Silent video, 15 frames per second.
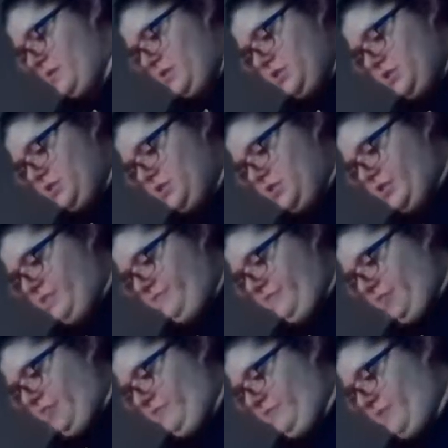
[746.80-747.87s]
Just enough to
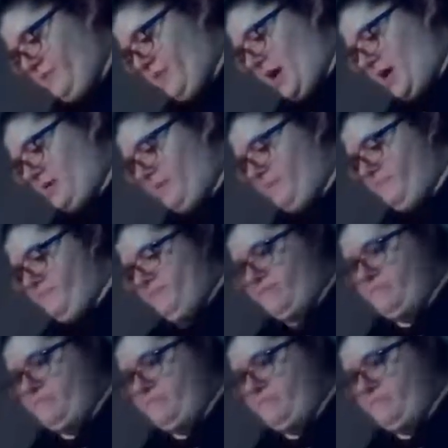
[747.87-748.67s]
cover the bottom.